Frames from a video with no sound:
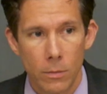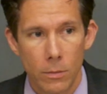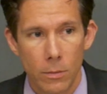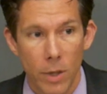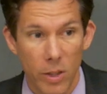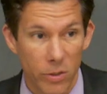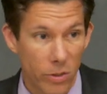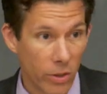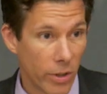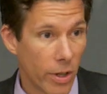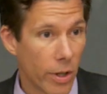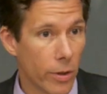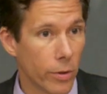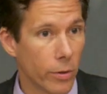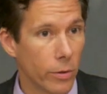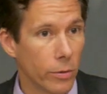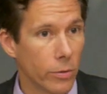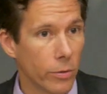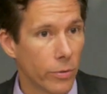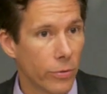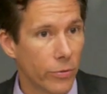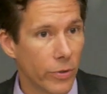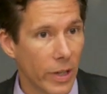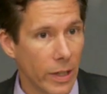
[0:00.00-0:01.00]
That's another
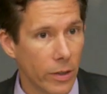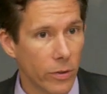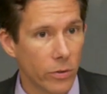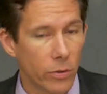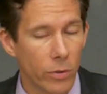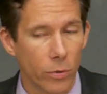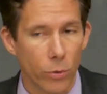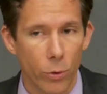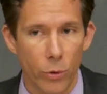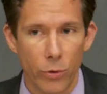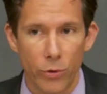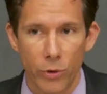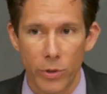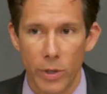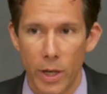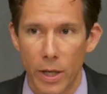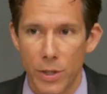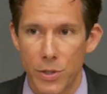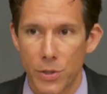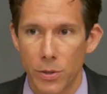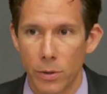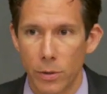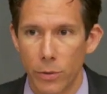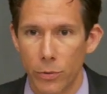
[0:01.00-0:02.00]
face of Christian
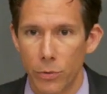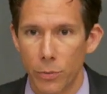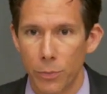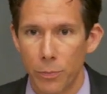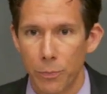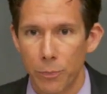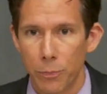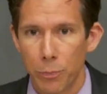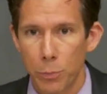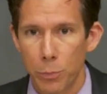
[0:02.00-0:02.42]
nationalism.